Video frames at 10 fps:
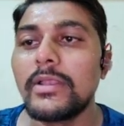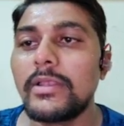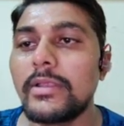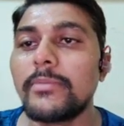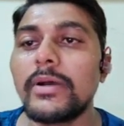
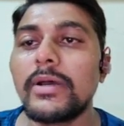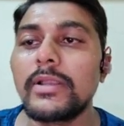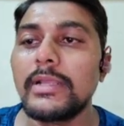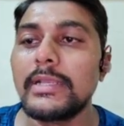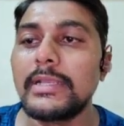
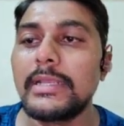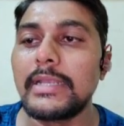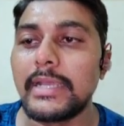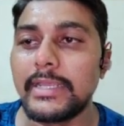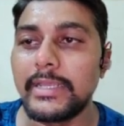Number
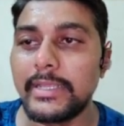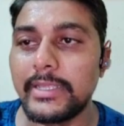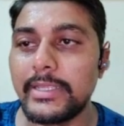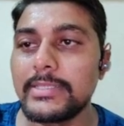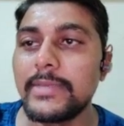9
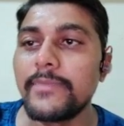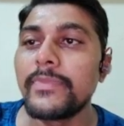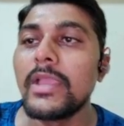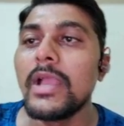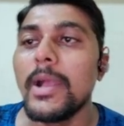is
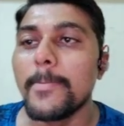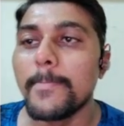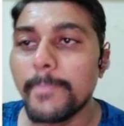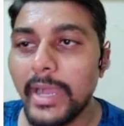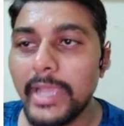
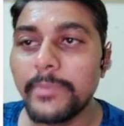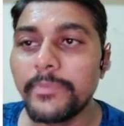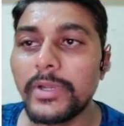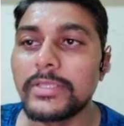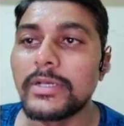my
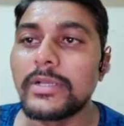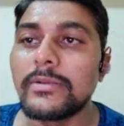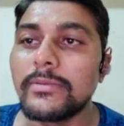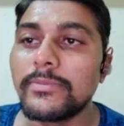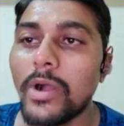brother
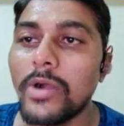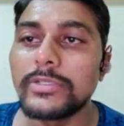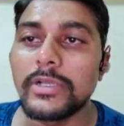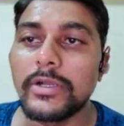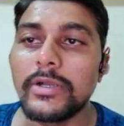bought
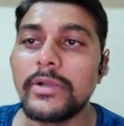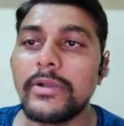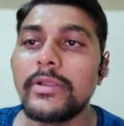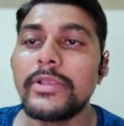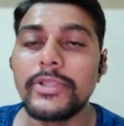a
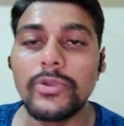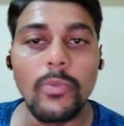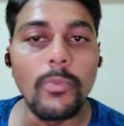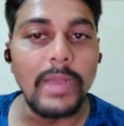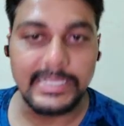new
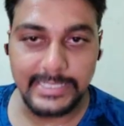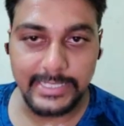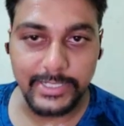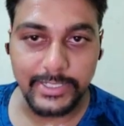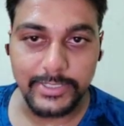
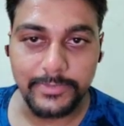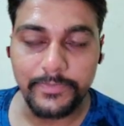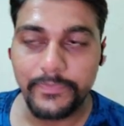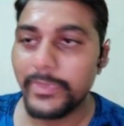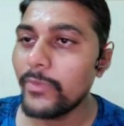bicycle.
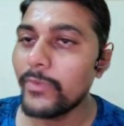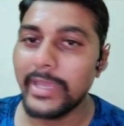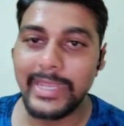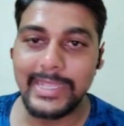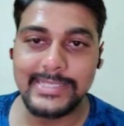
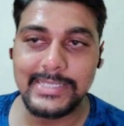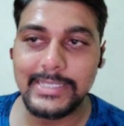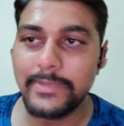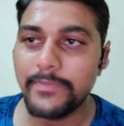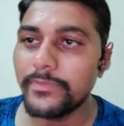Very easy.